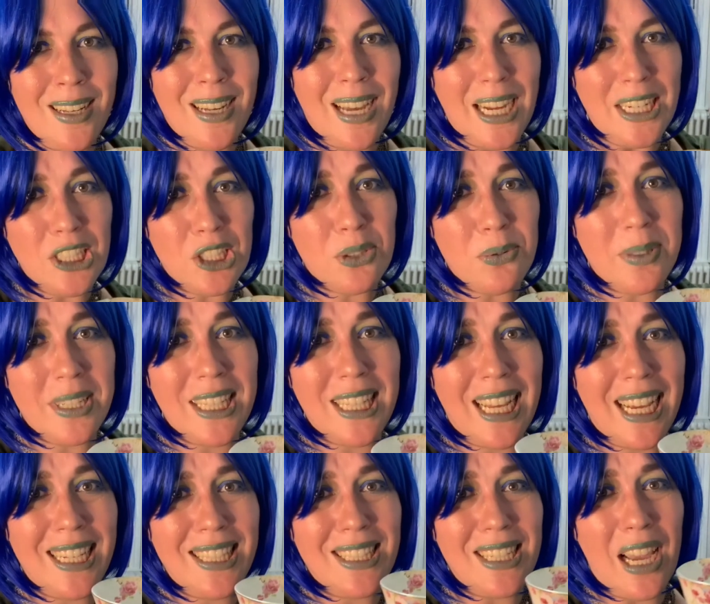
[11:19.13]
I just
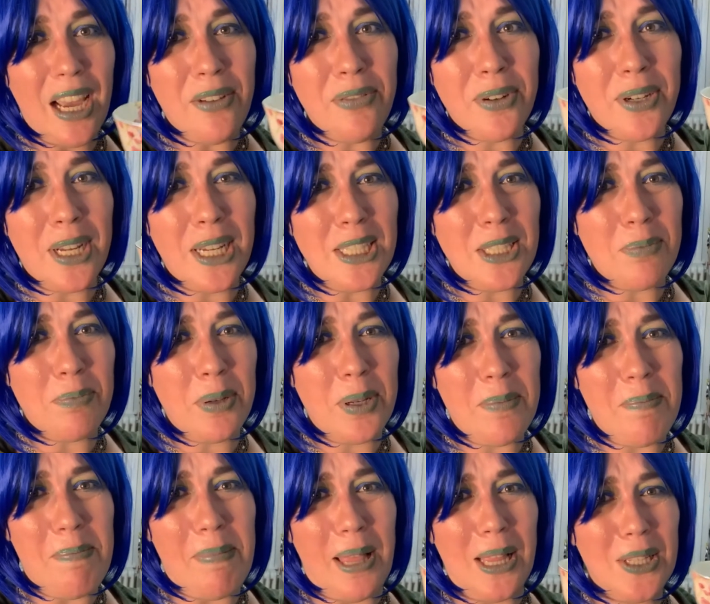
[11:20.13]
realized I forgot to
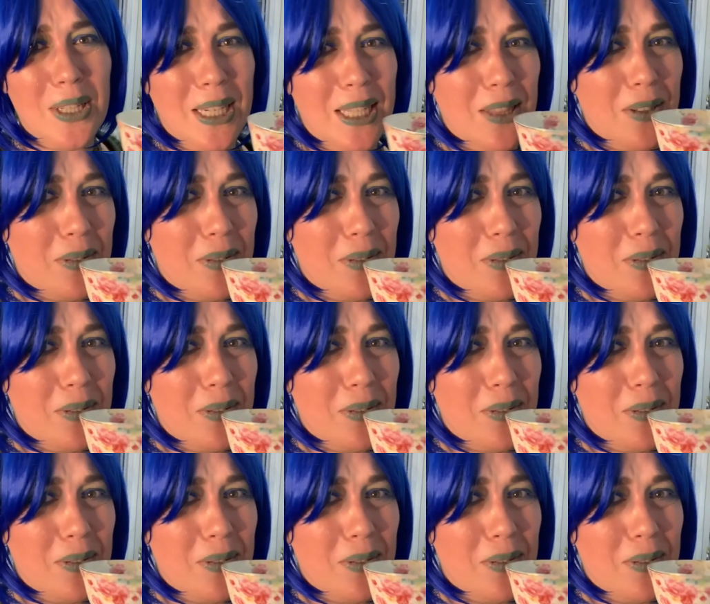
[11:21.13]
put milk in the